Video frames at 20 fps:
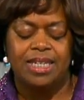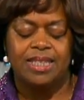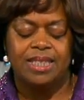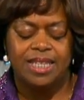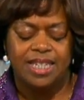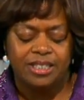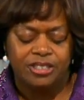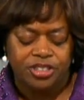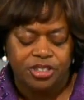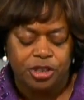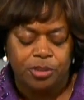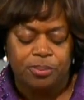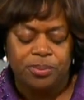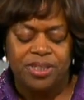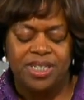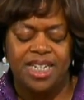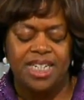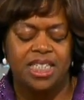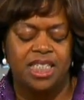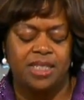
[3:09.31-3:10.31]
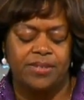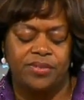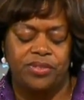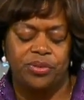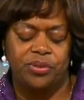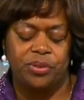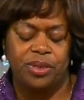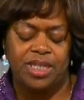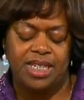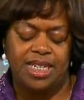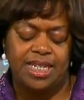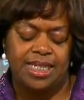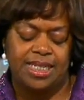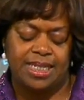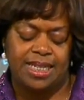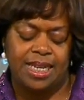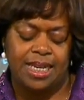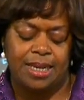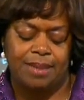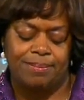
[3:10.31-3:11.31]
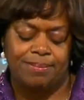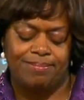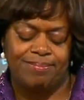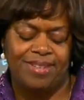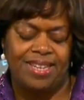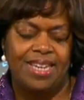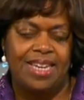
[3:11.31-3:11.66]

the interpretation of Sunni Islam,